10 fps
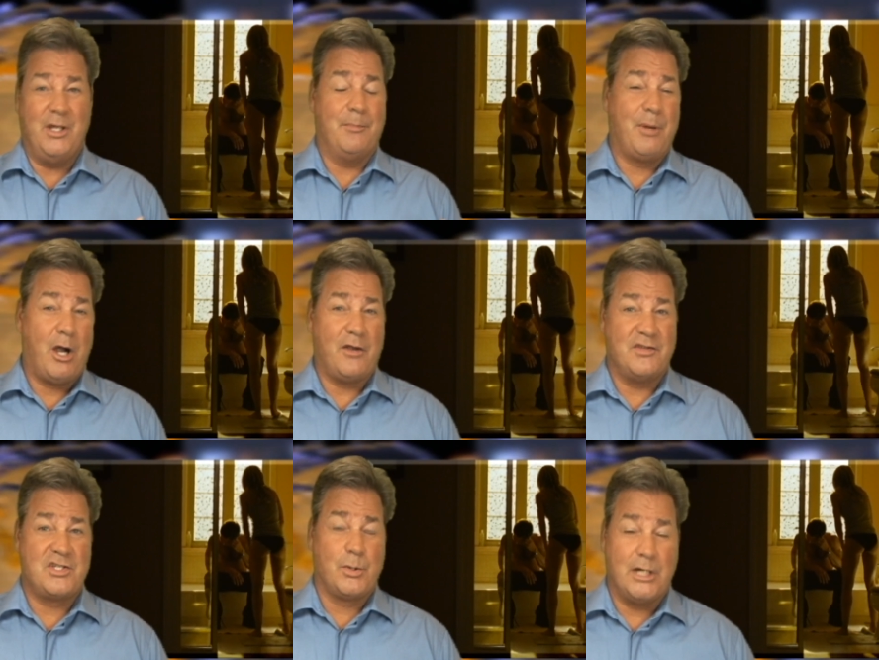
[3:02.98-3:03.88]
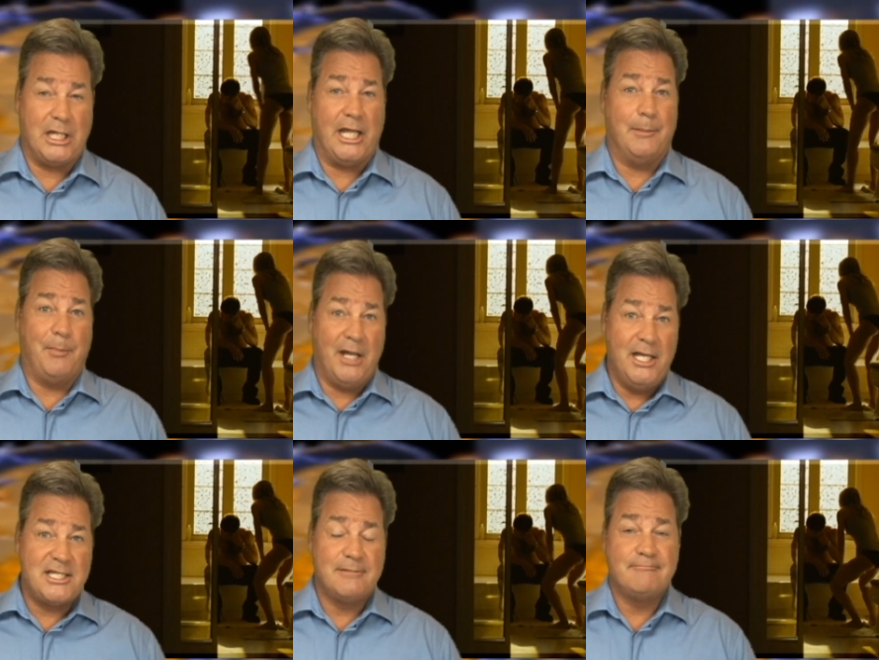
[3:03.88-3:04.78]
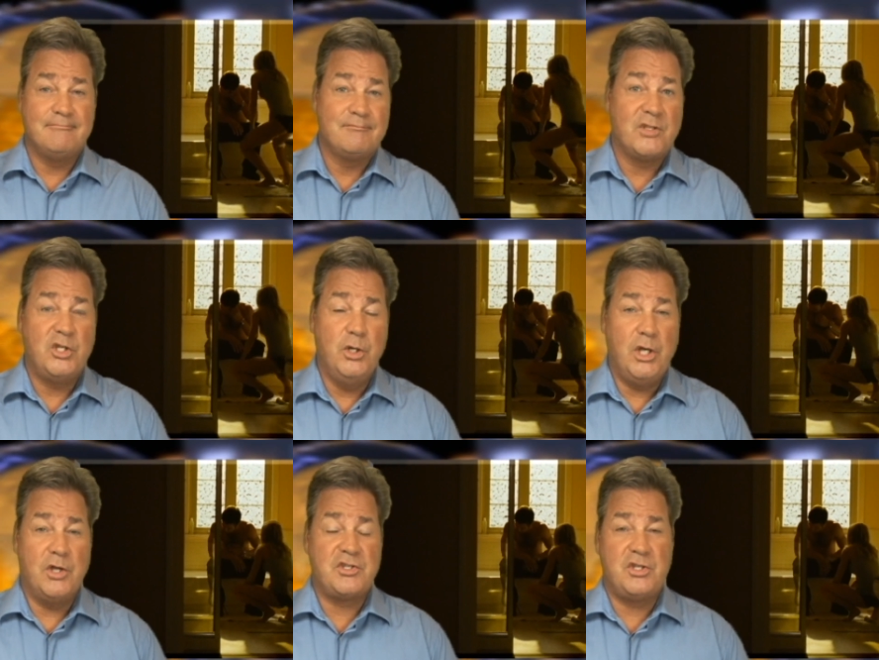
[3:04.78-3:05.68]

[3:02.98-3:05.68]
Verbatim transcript: be a part of the storyline. But kudos